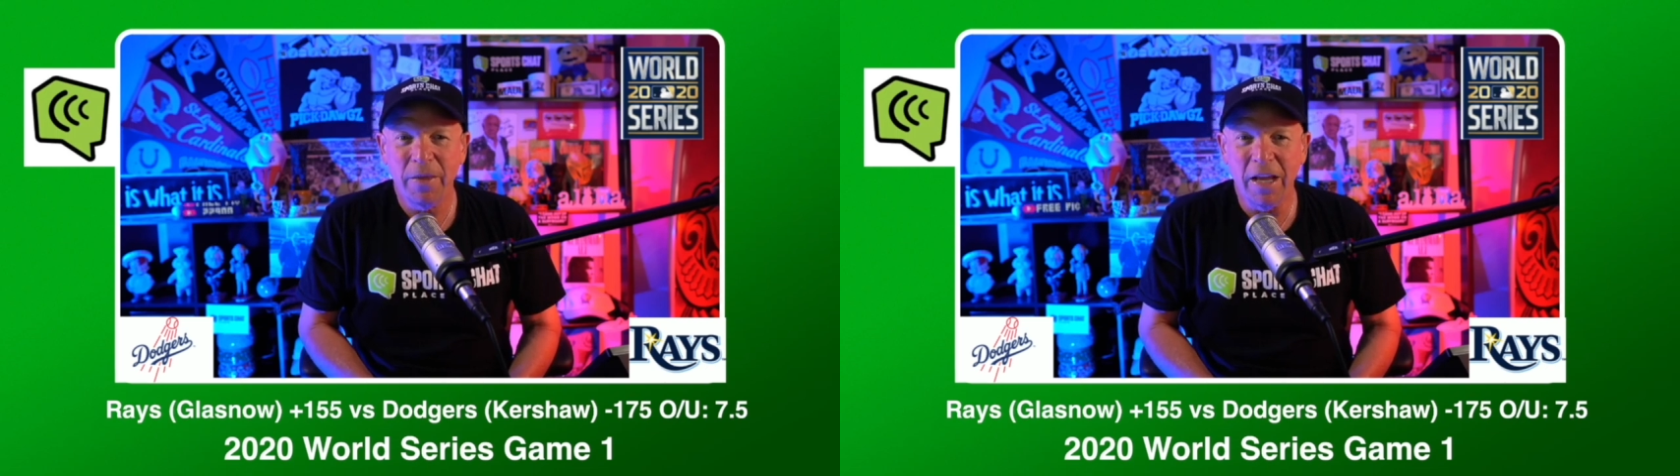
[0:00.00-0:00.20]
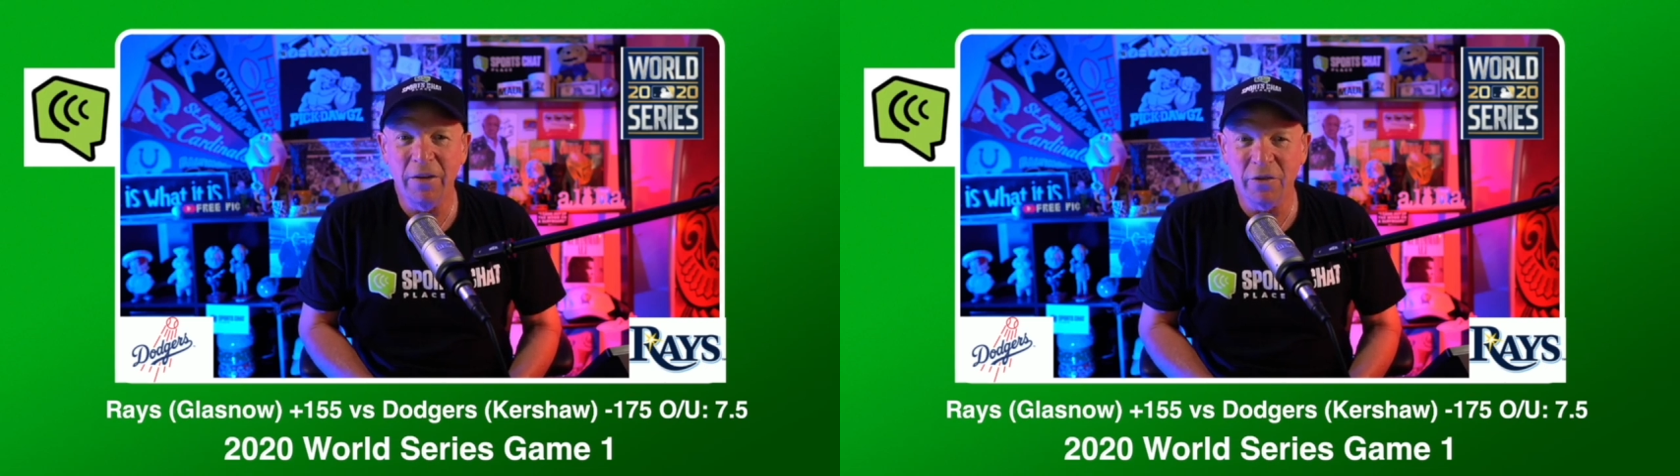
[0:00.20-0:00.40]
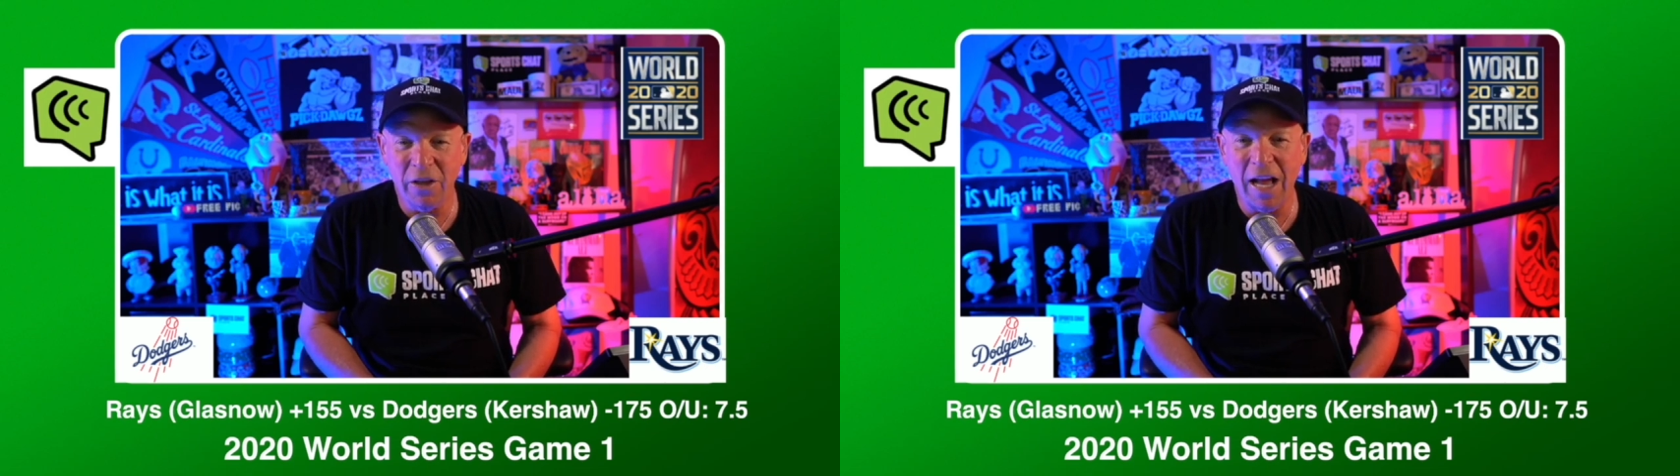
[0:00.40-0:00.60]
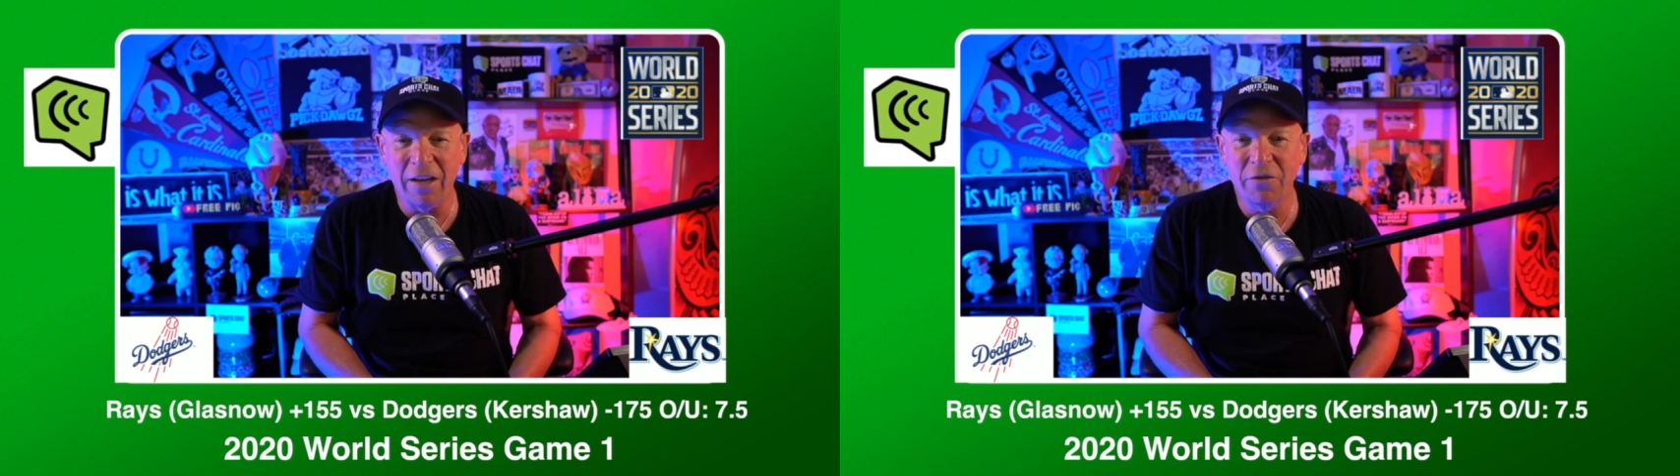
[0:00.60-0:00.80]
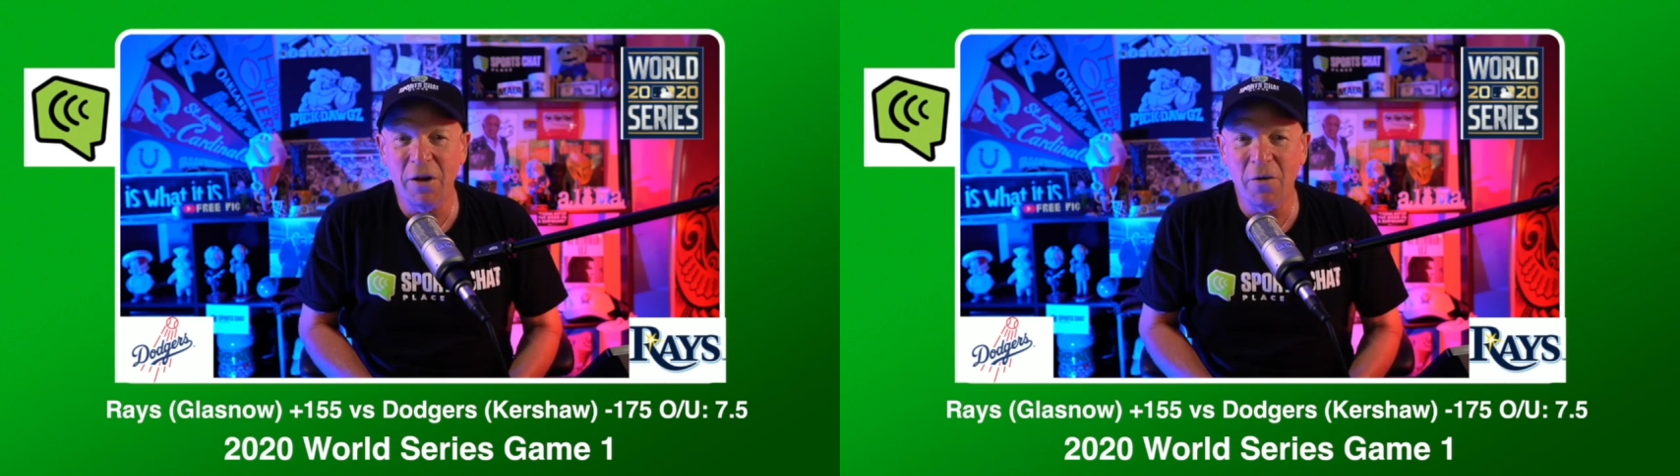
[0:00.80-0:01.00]
And it's
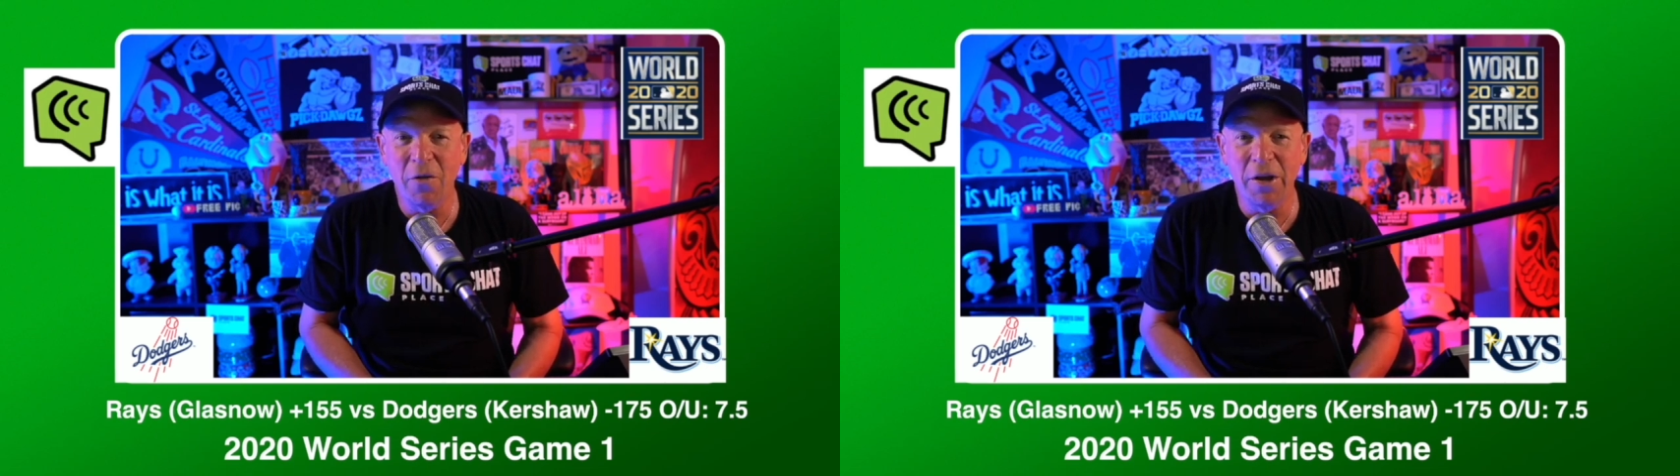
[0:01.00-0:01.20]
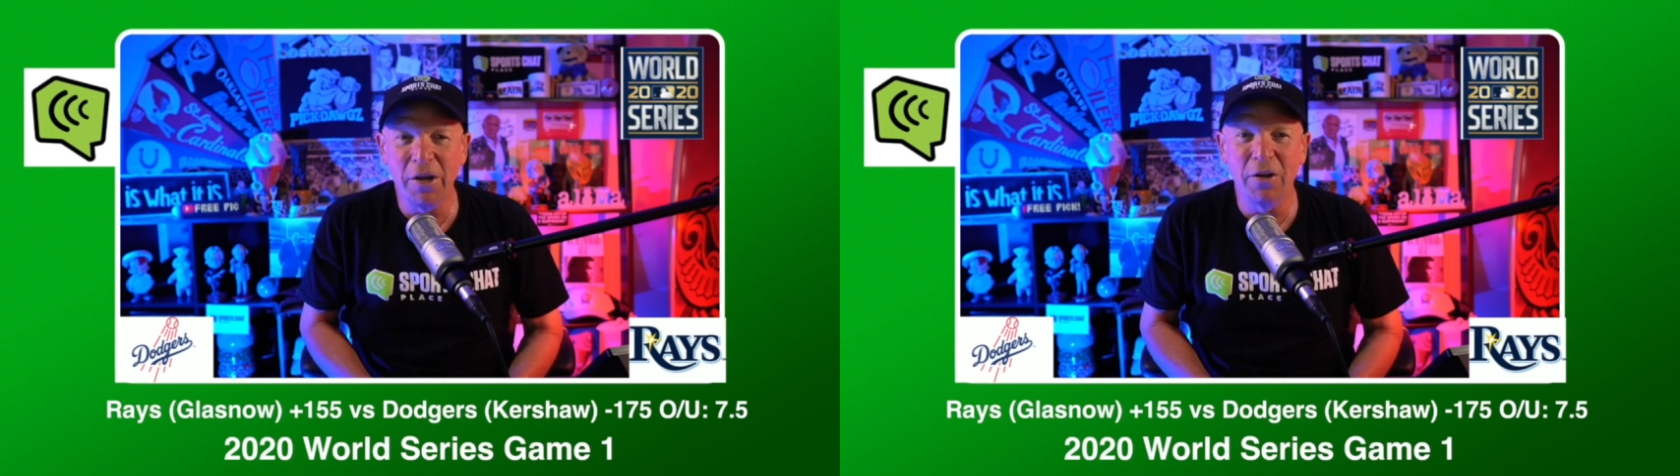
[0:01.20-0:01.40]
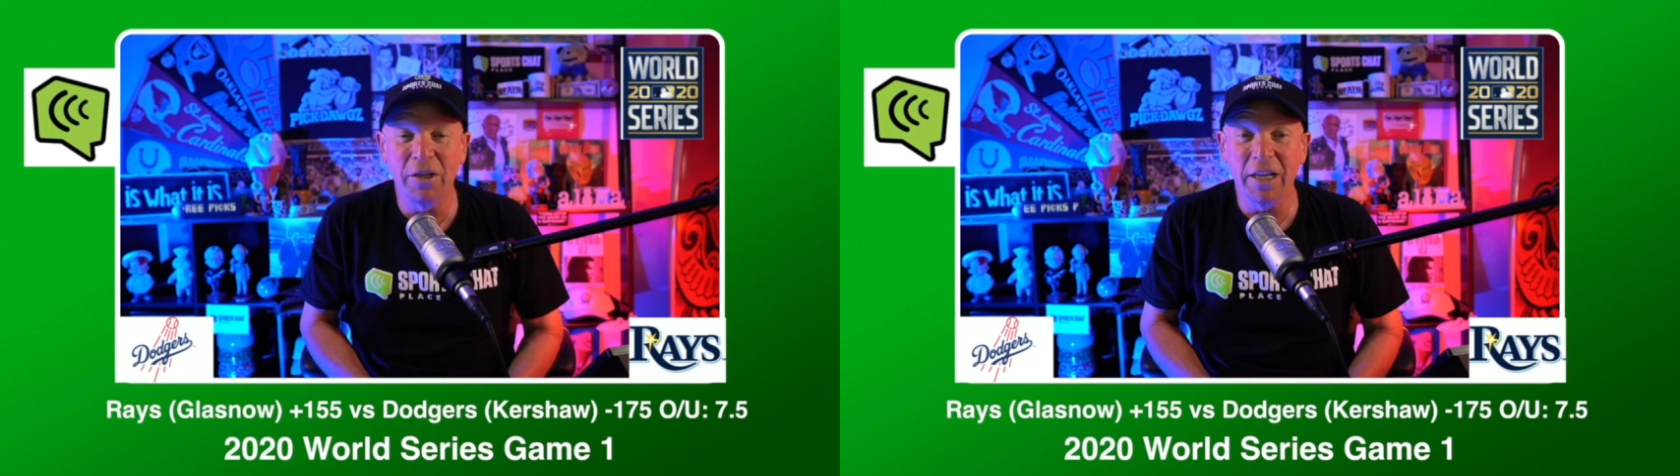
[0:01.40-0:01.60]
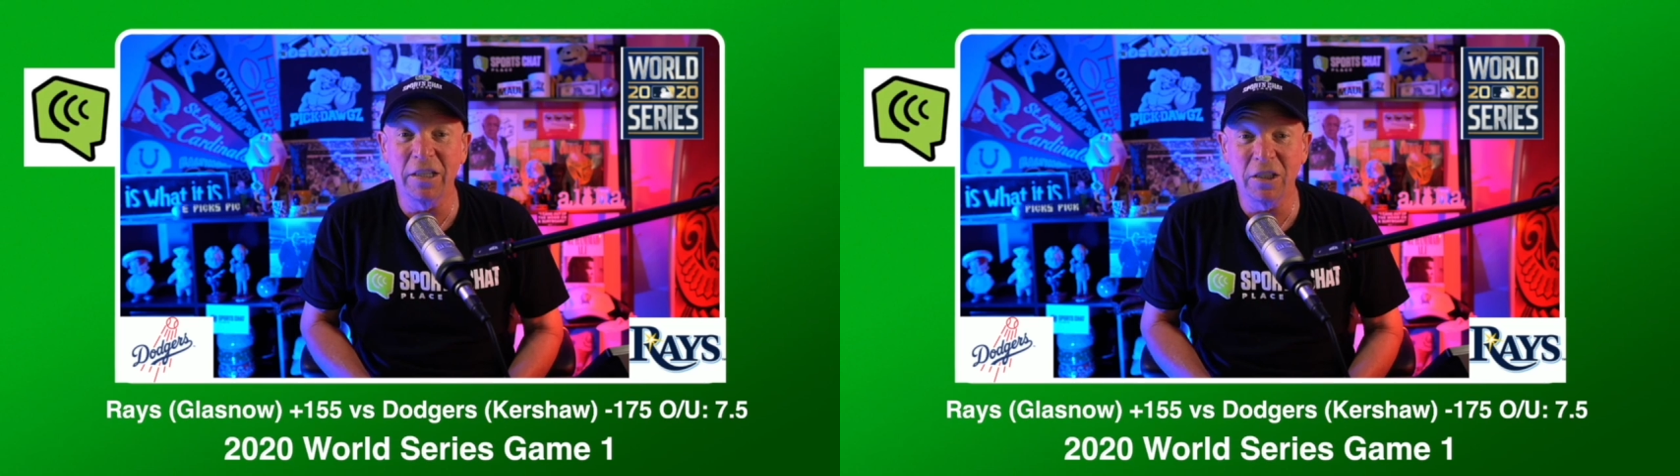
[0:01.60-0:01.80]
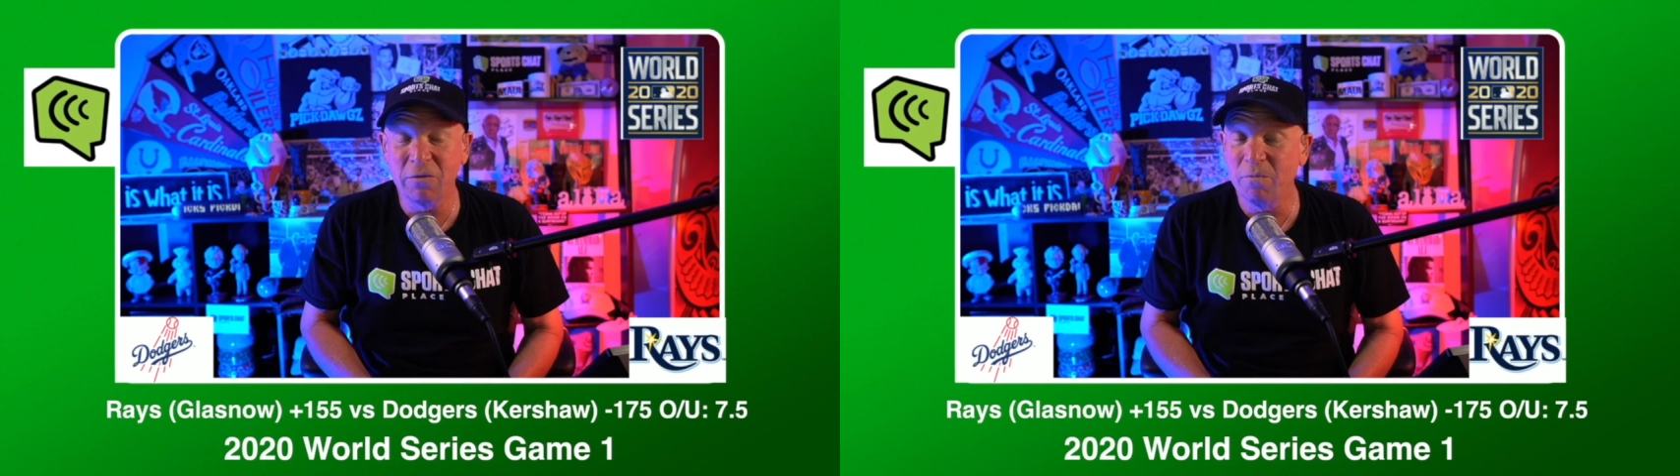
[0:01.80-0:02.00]
Glasnow on the hill against